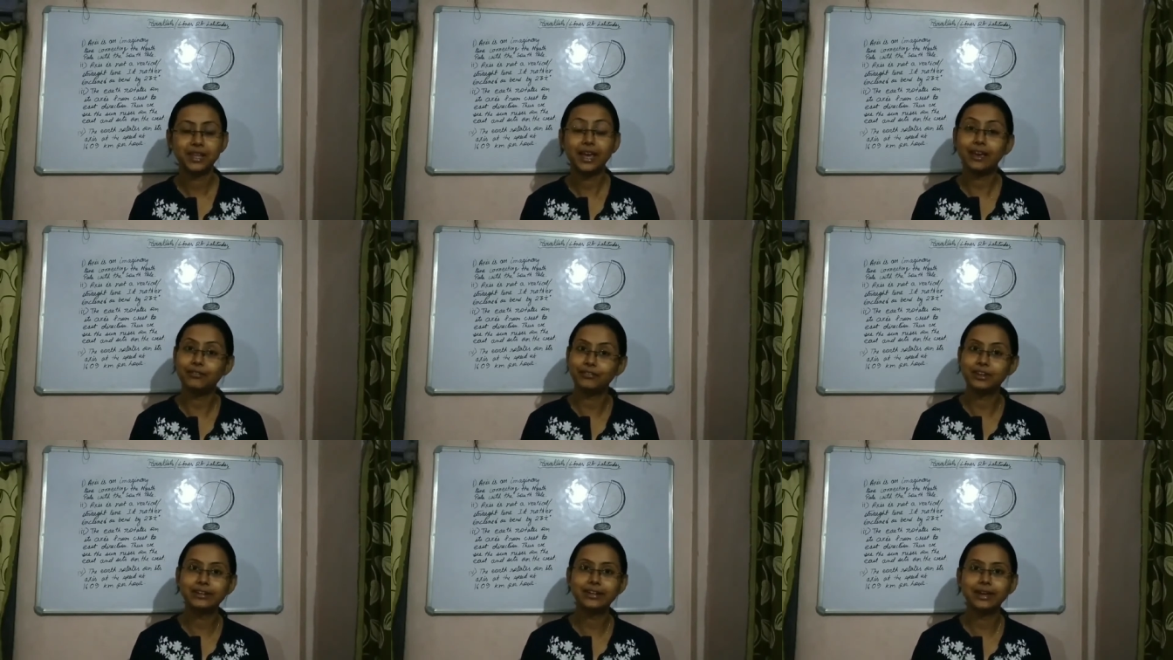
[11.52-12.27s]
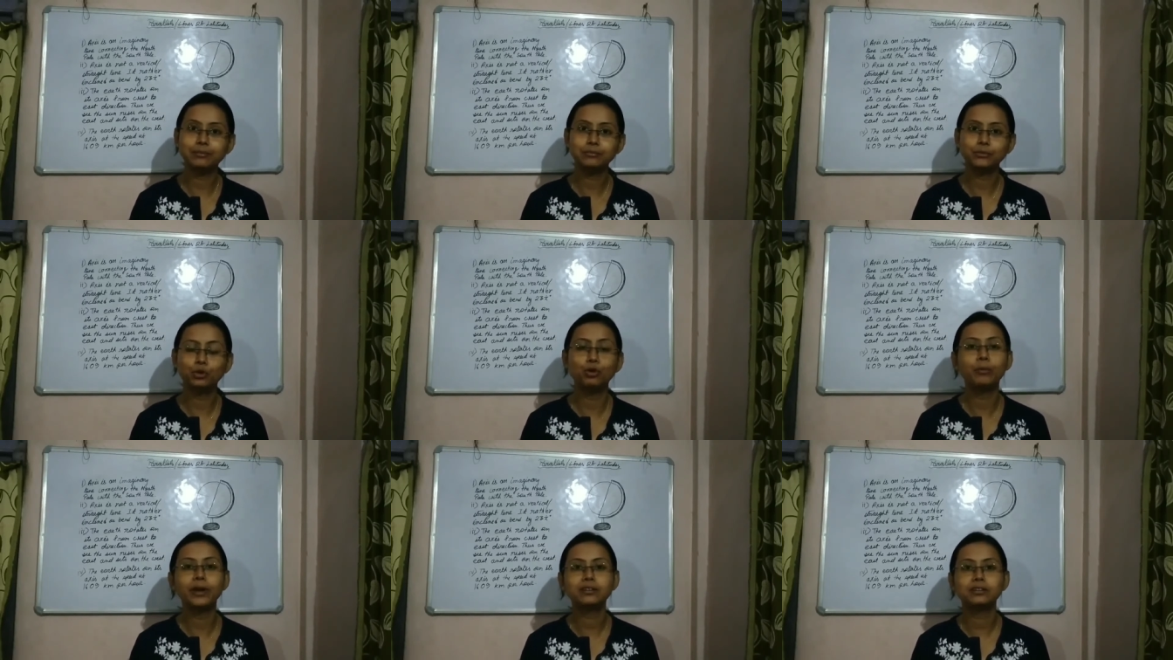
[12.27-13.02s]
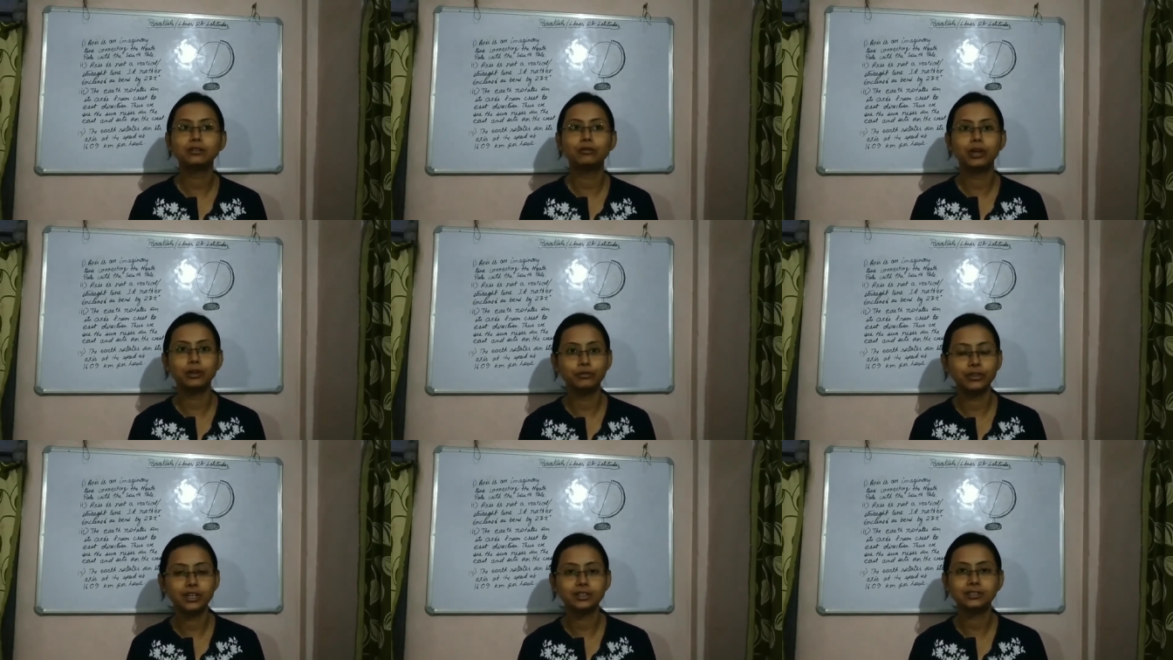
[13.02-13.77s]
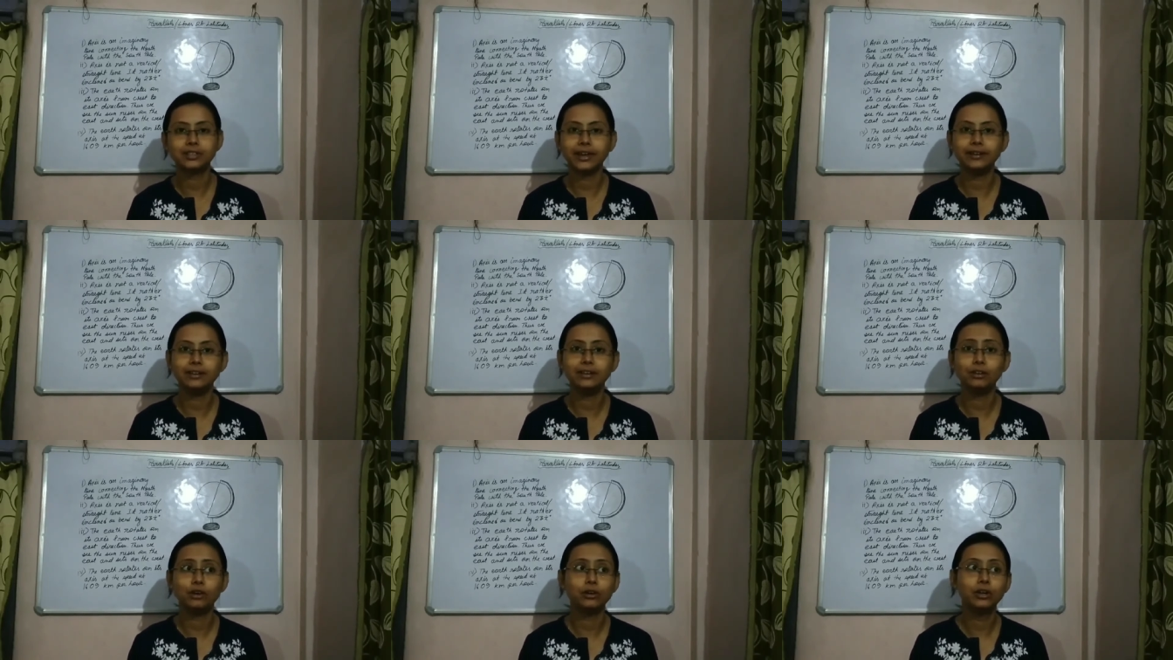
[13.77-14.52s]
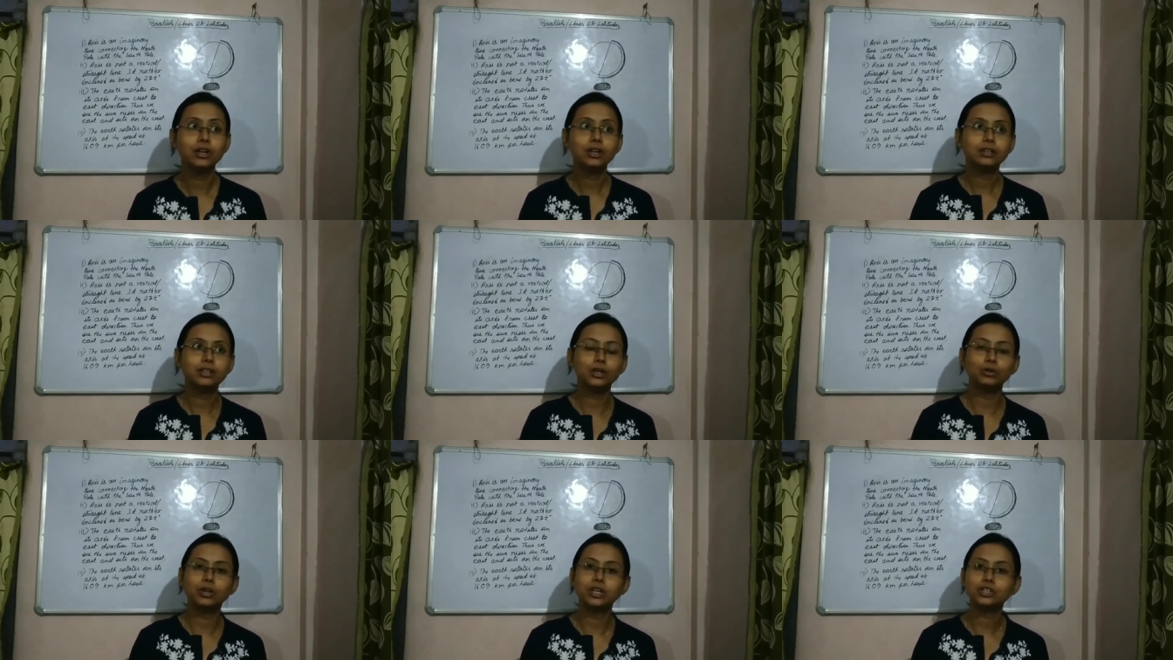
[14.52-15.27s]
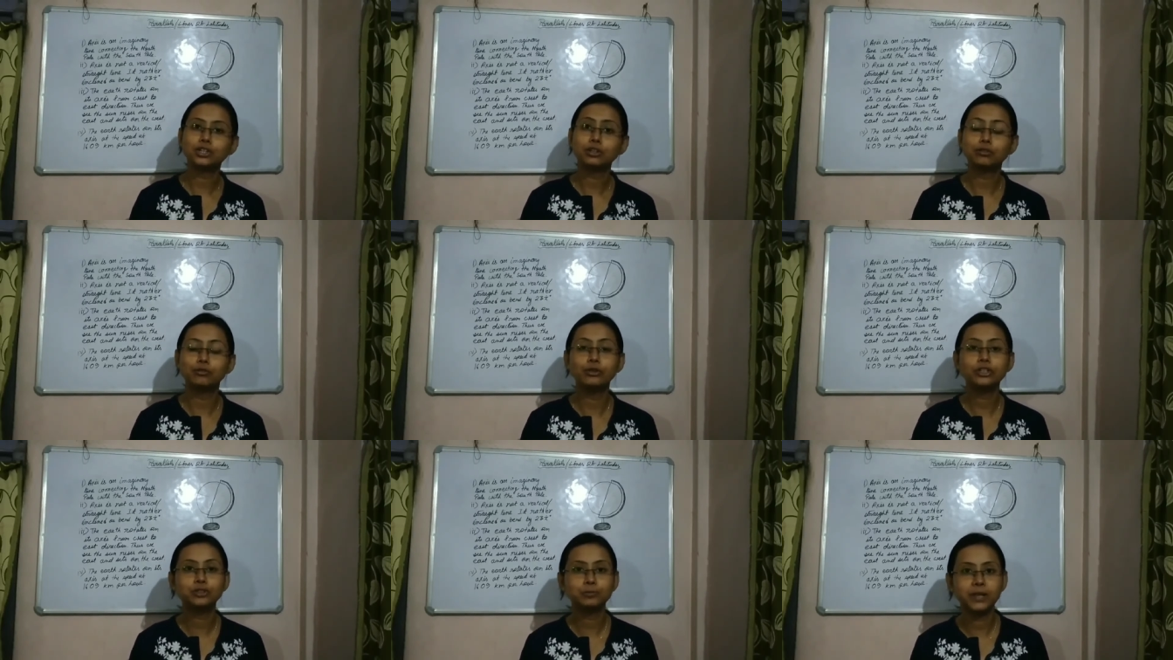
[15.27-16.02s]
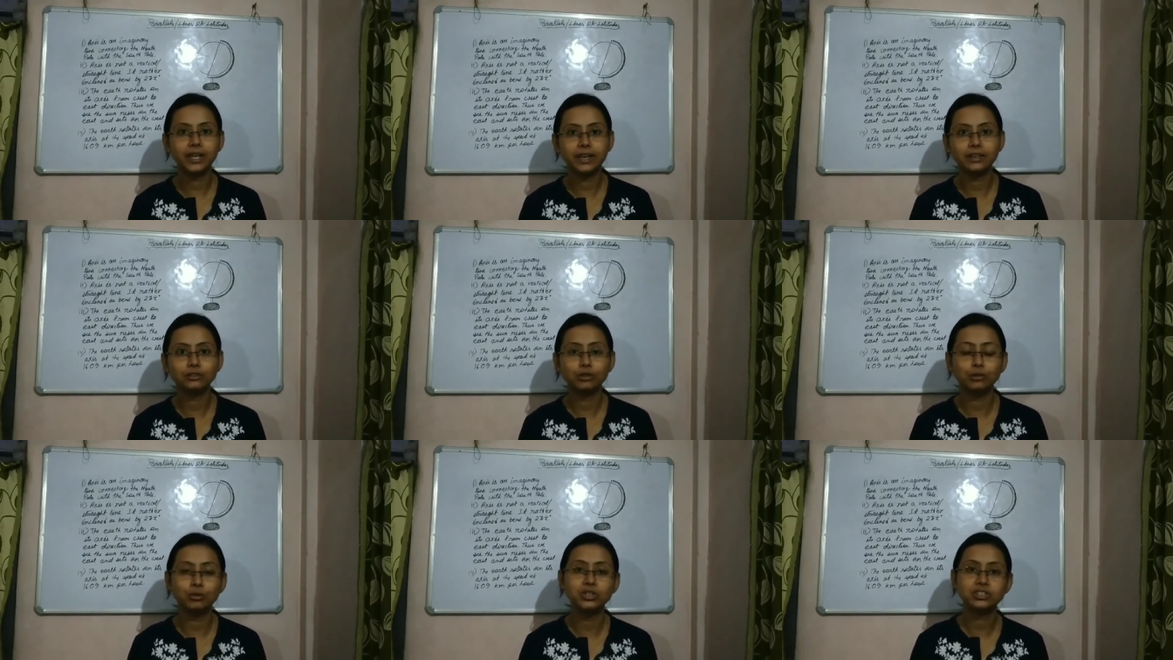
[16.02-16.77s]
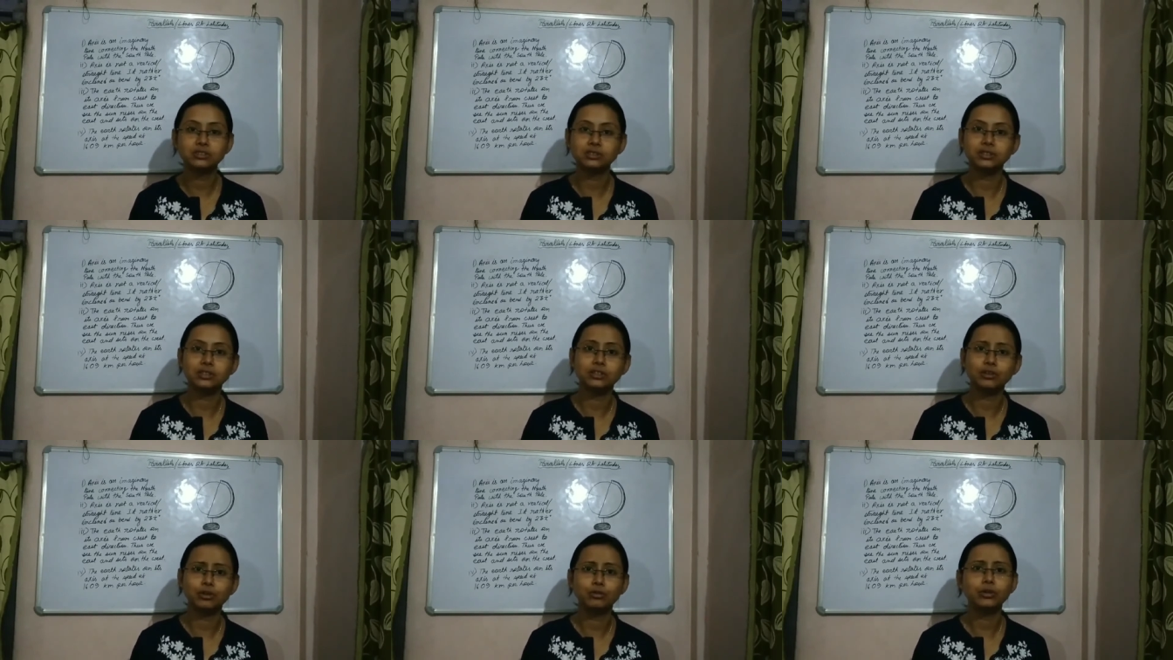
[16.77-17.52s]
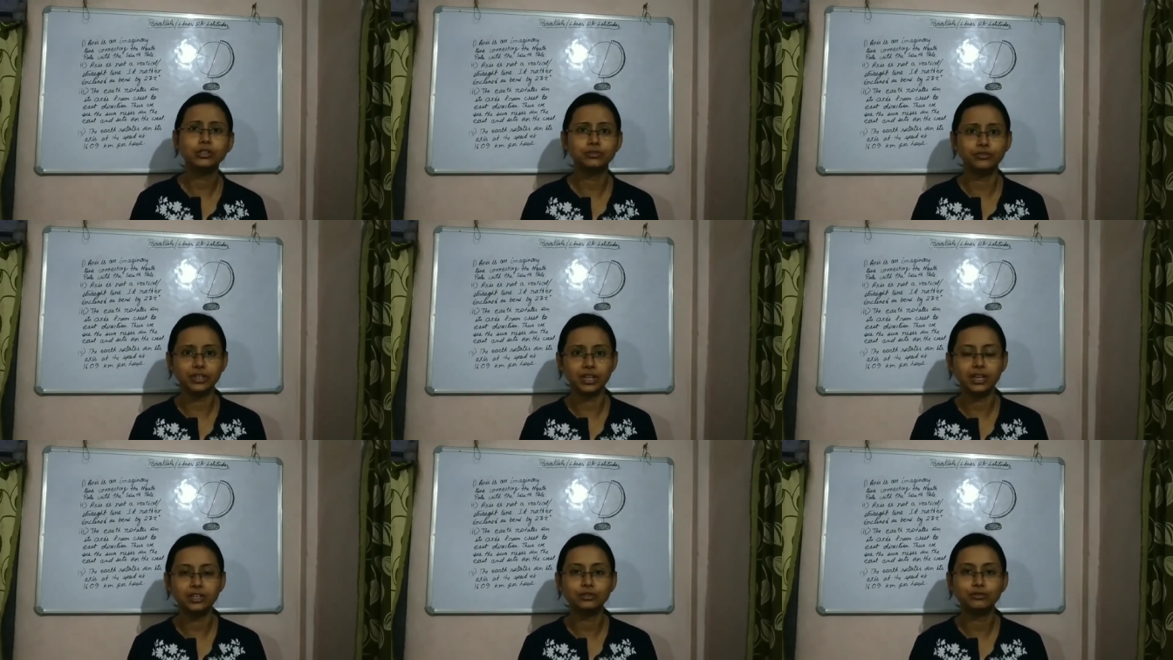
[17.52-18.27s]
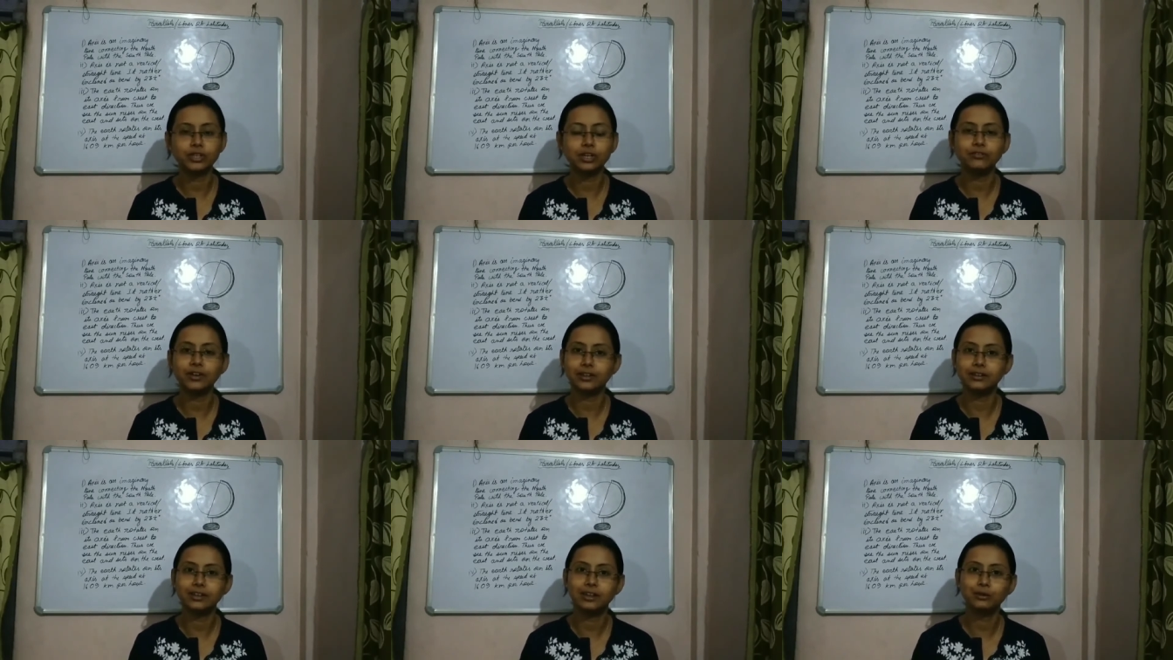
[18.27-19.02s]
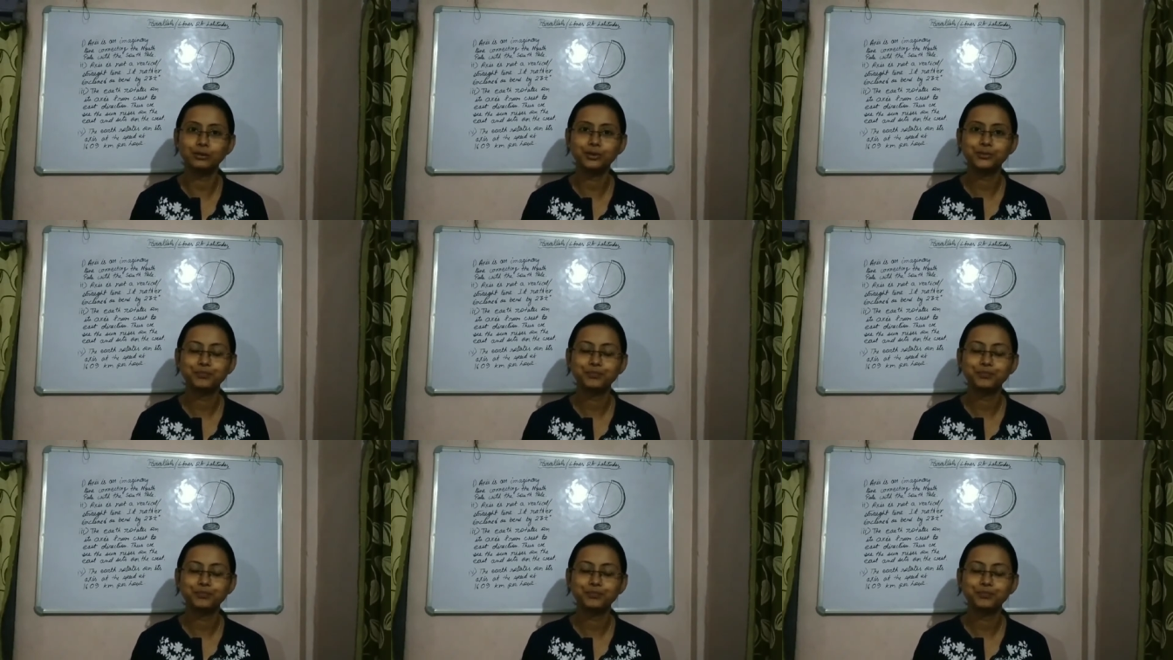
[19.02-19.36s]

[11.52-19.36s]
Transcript: every time, no matter where we are standing or the location of which place or which city or which village we are finding out?